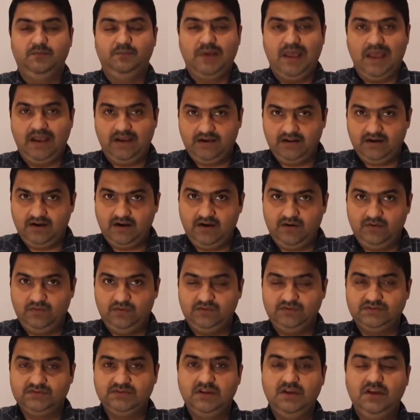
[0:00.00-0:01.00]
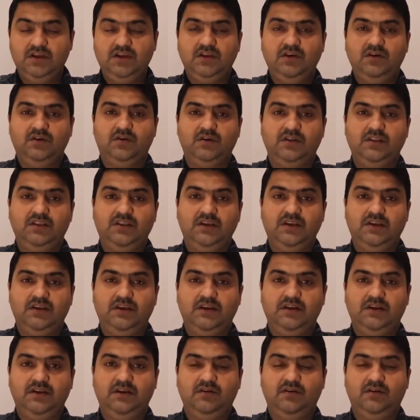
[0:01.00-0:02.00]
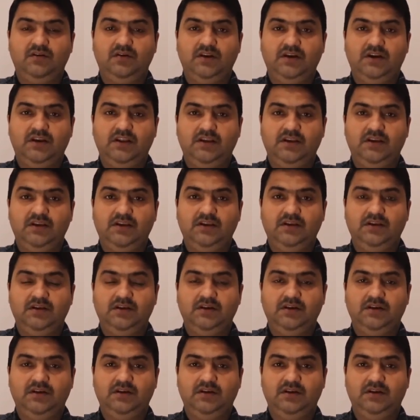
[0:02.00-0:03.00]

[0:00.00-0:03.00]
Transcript: backgrounds, or they already